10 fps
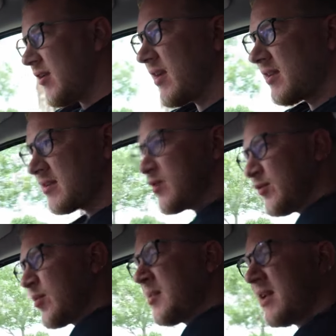I reckon
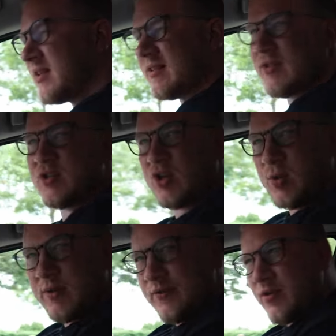Sophie probably gets 700
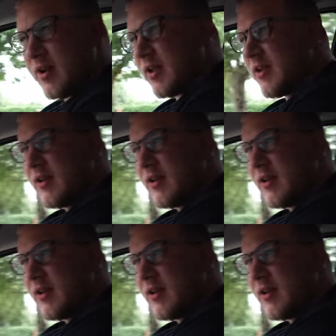quid for it.